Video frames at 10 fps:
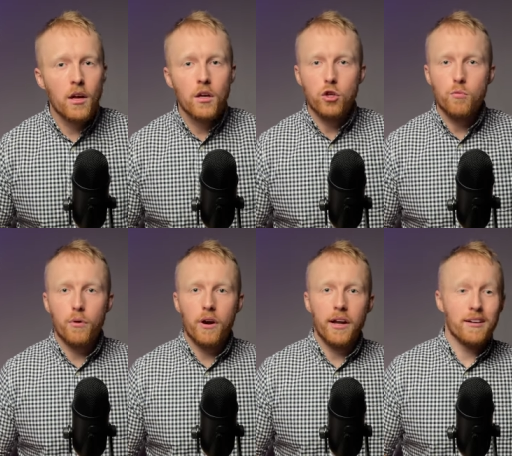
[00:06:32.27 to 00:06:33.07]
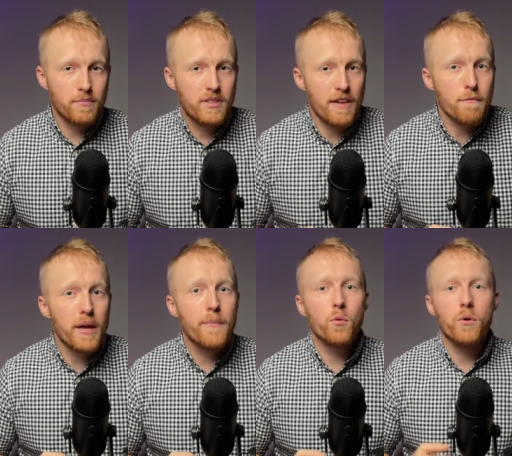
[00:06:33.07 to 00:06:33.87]
You bring different
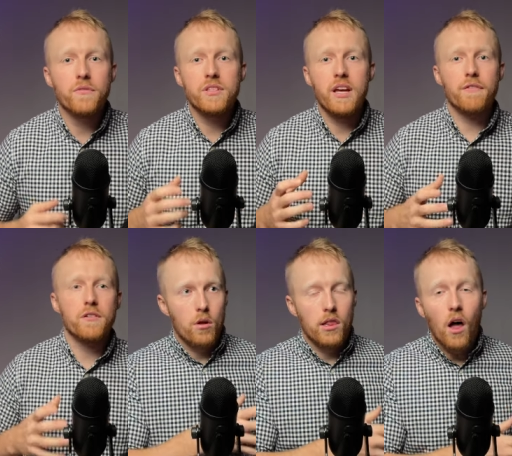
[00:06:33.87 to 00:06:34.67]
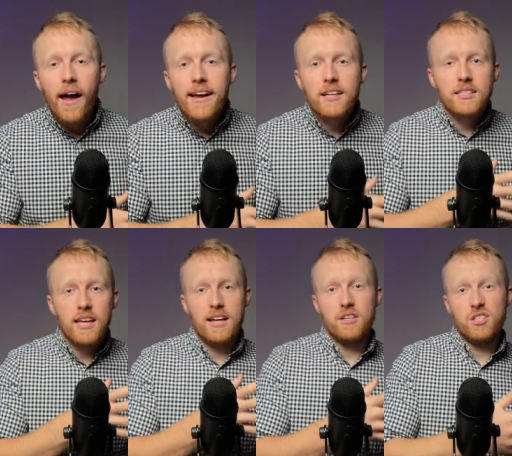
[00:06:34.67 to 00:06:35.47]
people with different likes
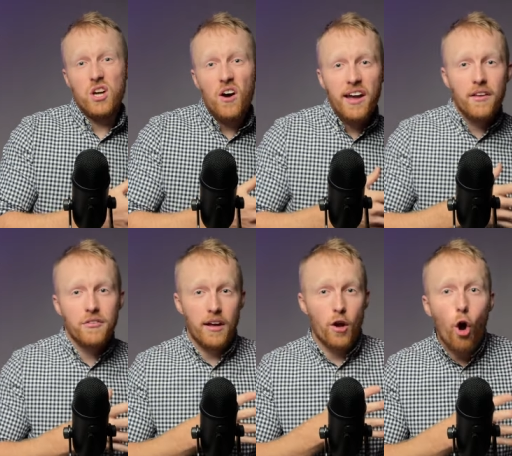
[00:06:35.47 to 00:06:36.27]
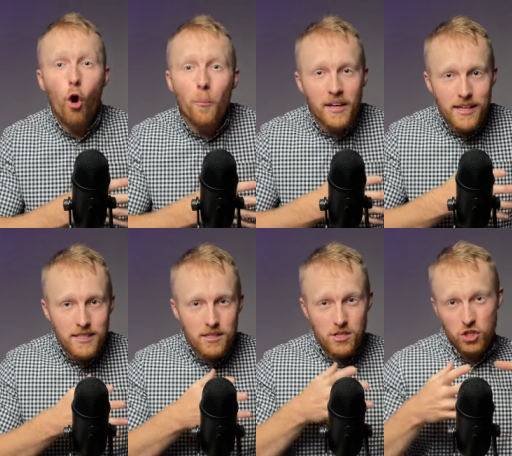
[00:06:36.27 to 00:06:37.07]
and desires and
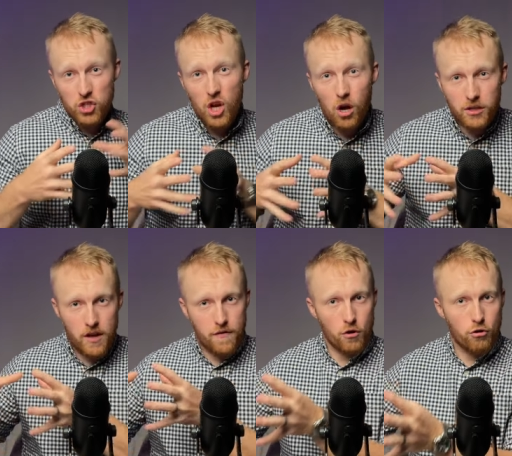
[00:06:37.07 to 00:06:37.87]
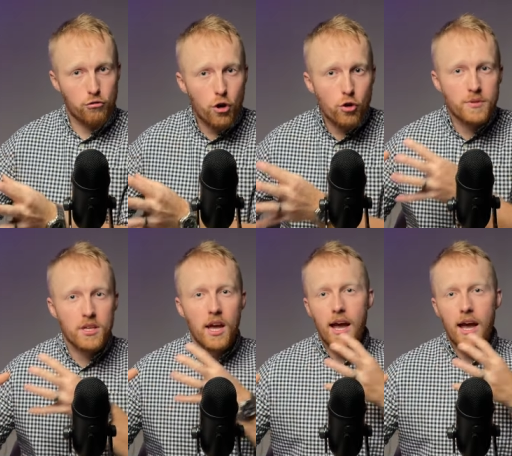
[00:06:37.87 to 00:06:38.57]
hobbies to start different groups